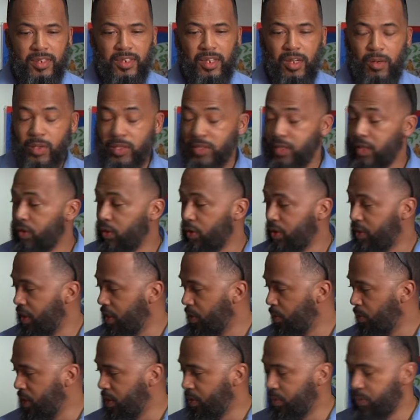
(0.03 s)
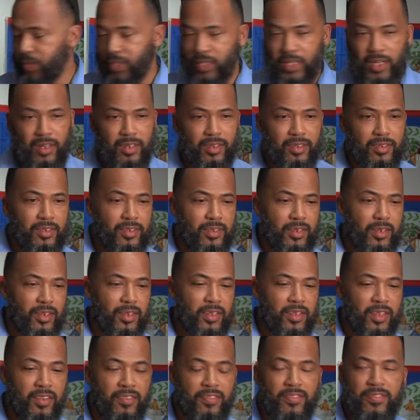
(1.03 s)
it's always a good thing when we can
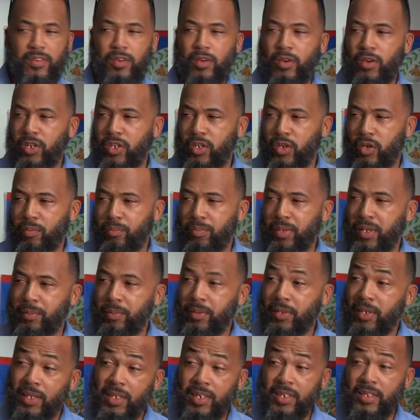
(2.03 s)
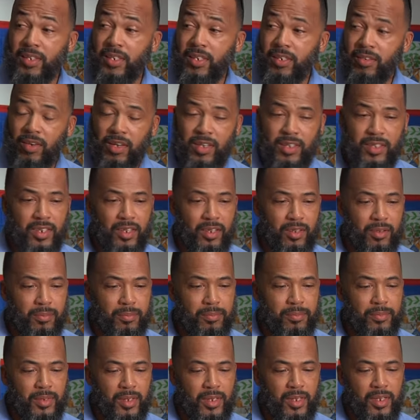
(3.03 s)
give our young people anything, right?
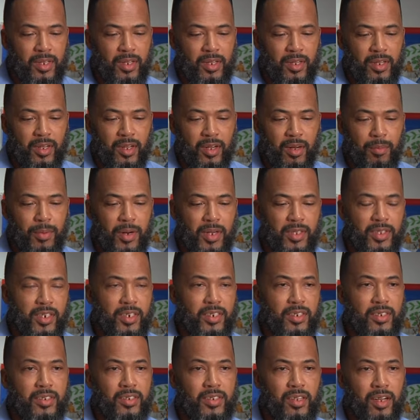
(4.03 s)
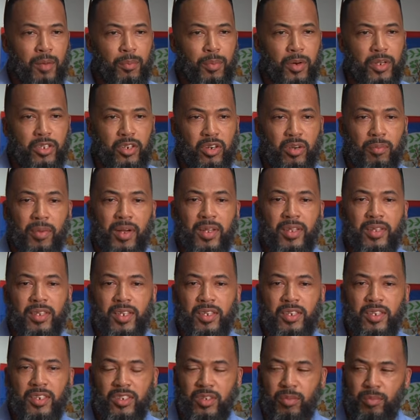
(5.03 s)
A part of our
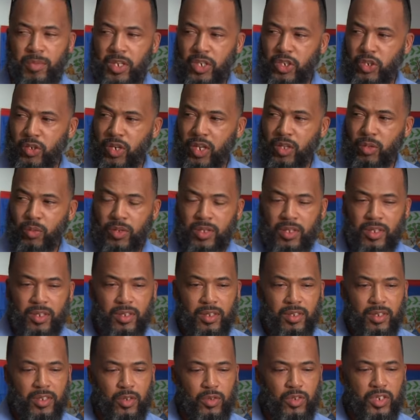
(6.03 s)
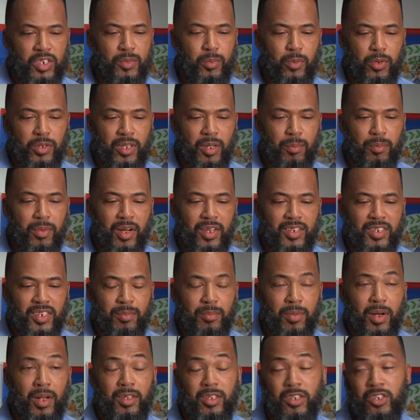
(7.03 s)
mandate is to make sure that we use the sport of
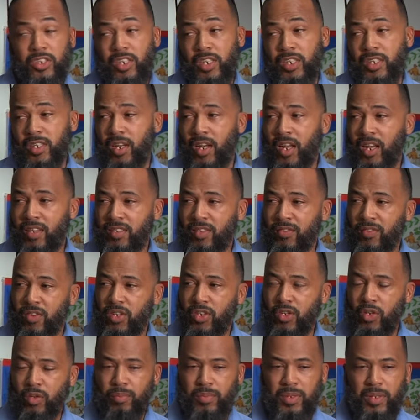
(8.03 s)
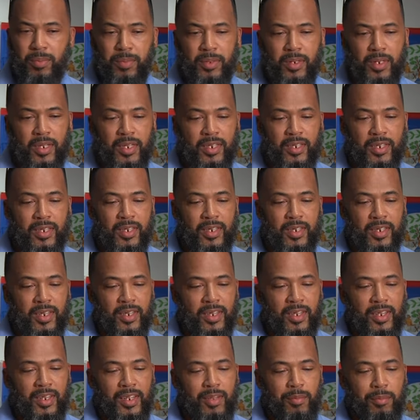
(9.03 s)
basketball to change the lives of our young people. And
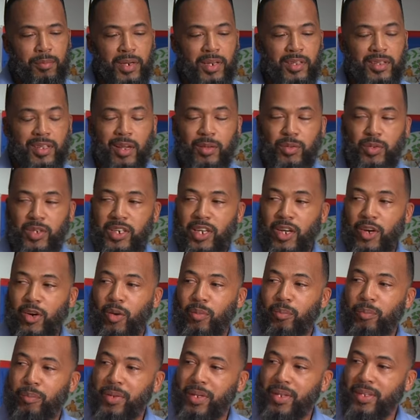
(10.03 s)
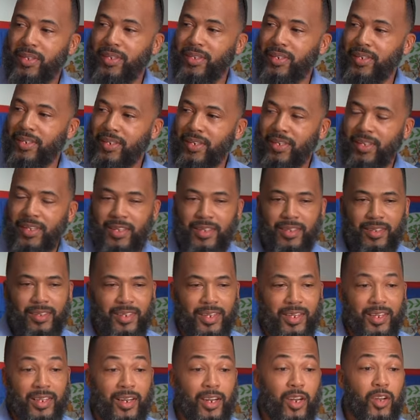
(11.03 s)
many times when they compete,
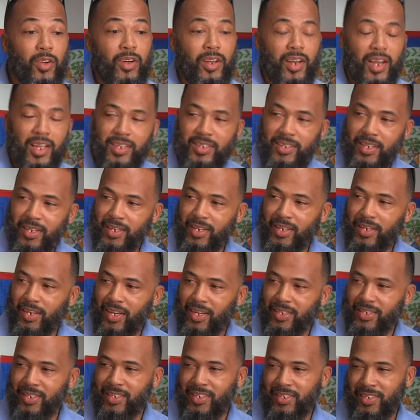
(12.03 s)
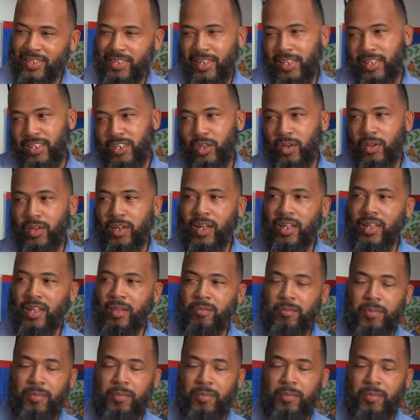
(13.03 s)
they look like second-class citizens, and so